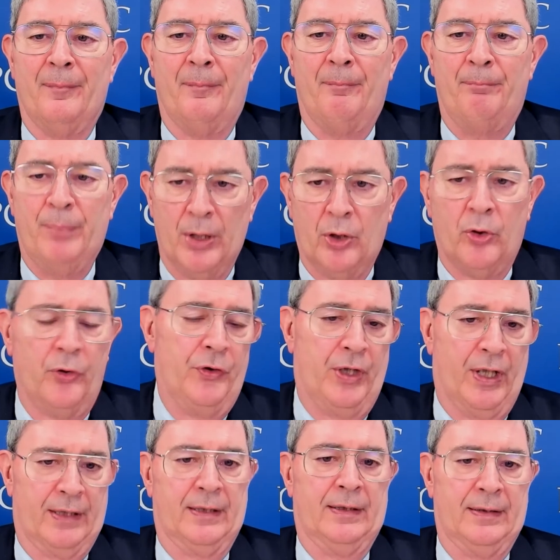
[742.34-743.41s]

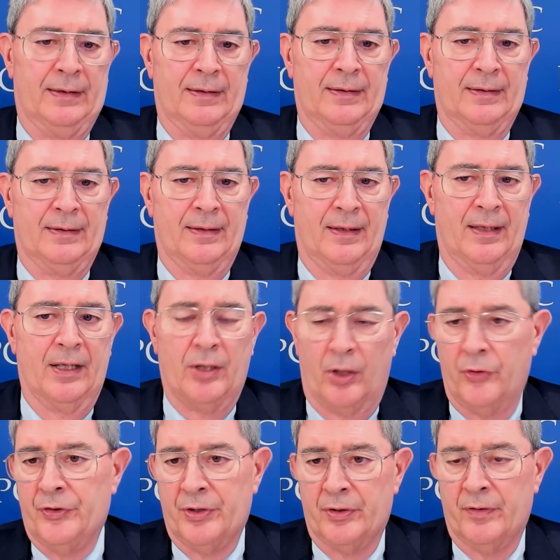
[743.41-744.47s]
Building the
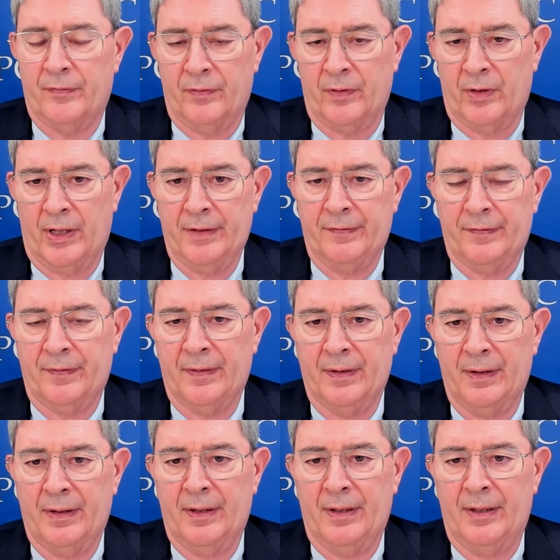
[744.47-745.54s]
culture of life,
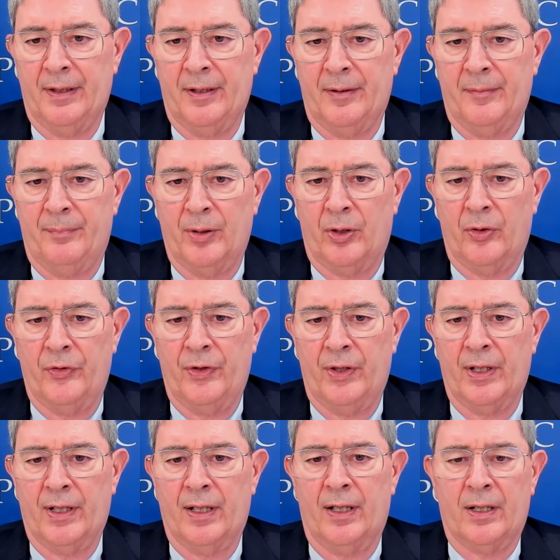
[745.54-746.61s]

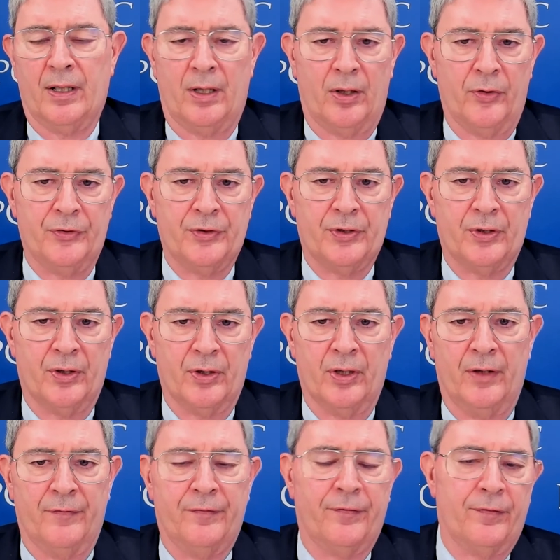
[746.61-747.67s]
building a culture
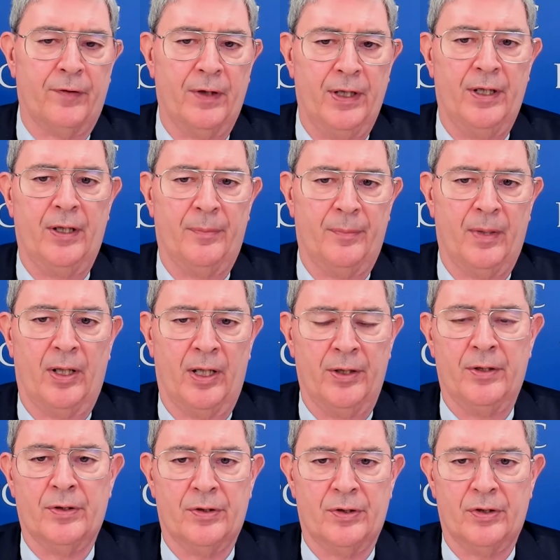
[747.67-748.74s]
of freedom
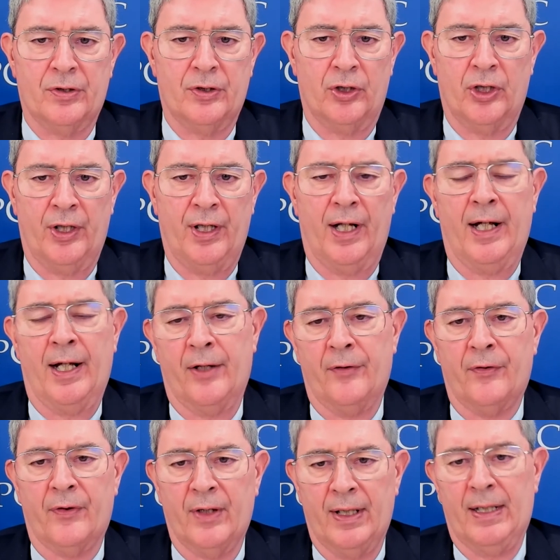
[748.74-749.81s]
understood
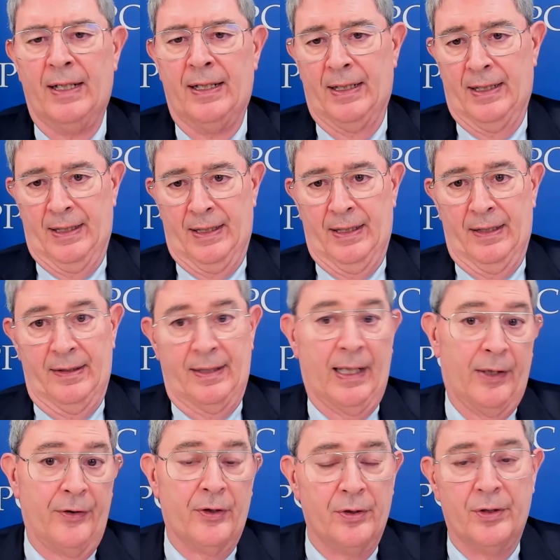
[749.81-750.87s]
as
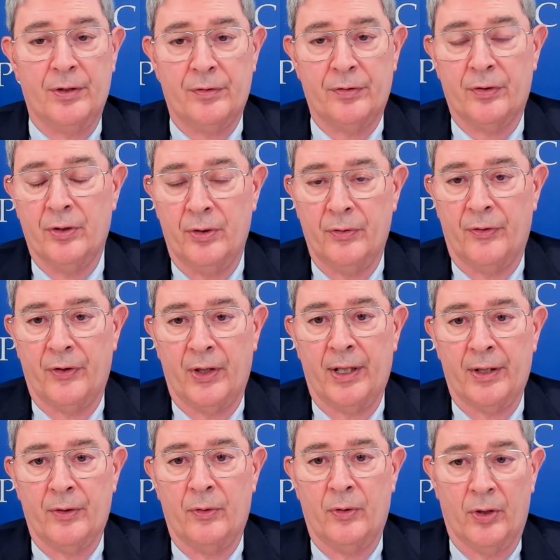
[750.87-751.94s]
tethered to truth
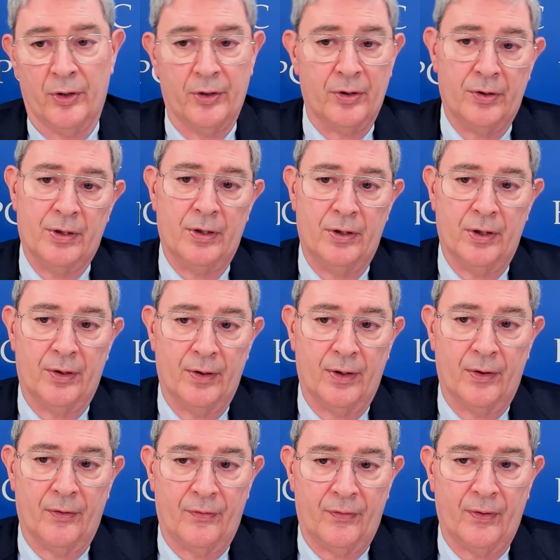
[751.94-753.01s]
and ordered to
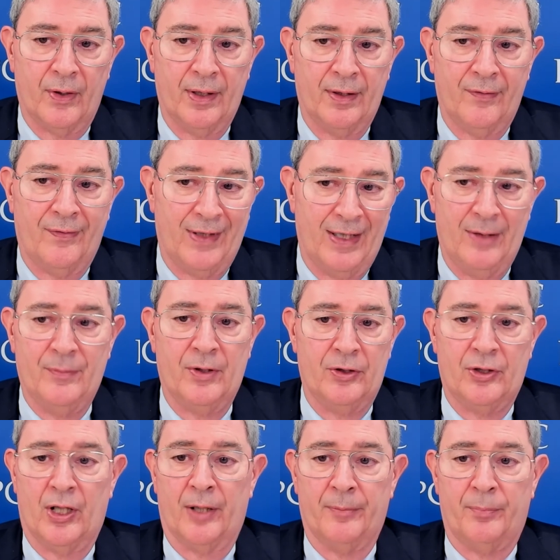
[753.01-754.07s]
goodness, seemed to
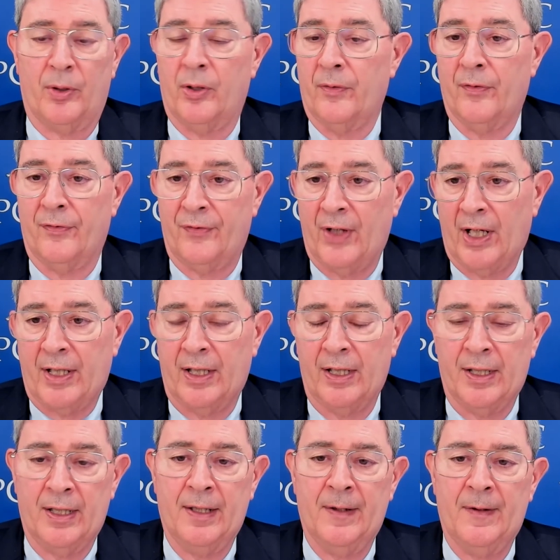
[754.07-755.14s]
John Paul
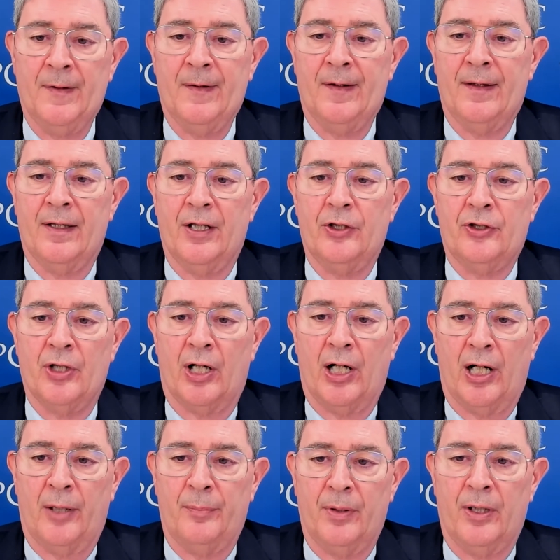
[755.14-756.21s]
II the
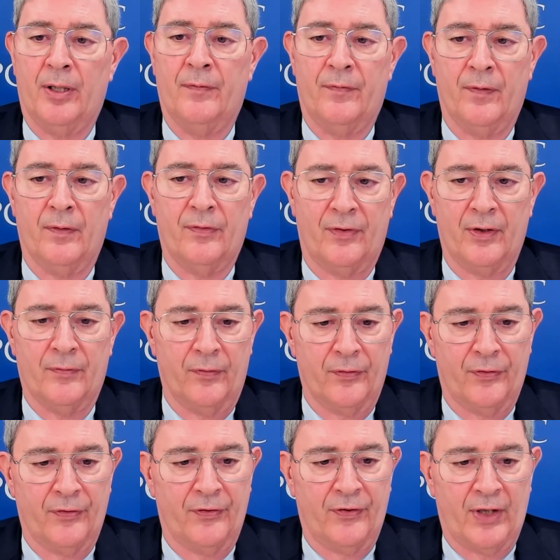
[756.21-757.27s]
job of civil
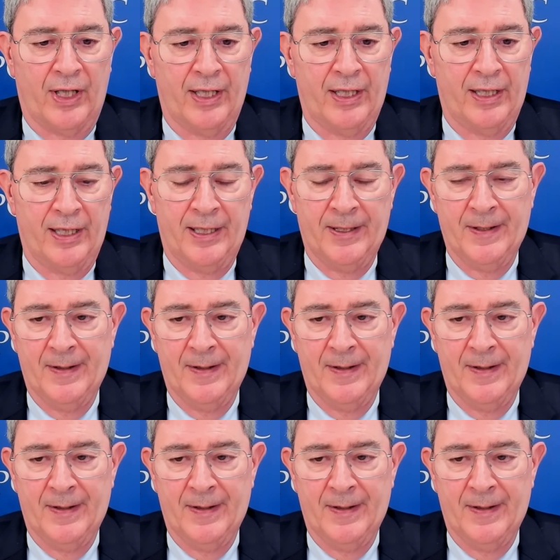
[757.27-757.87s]
society